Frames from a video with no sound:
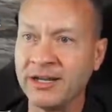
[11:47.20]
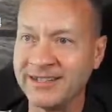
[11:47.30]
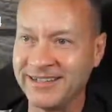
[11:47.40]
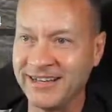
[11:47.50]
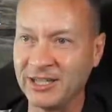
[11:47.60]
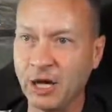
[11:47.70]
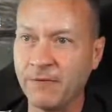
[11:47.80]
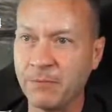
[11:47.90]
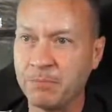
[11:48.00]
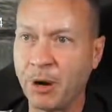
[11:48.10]
I love
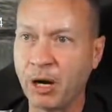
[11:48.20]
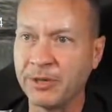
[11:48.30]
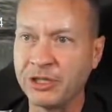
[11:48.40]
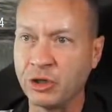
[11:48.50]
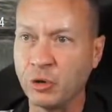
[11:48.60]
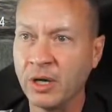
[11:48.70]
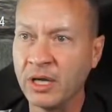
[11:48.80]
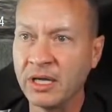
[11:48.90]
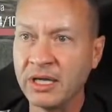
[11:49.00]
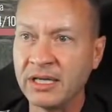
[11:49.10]
a barbecue.
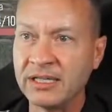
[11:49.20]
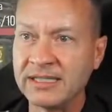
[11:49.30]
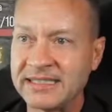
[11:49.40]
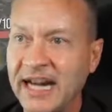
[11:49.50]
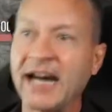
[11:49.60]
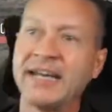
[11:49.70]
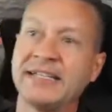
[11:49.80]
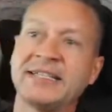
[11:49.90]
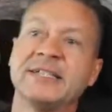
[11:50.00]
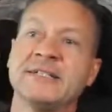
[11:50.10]
Got it.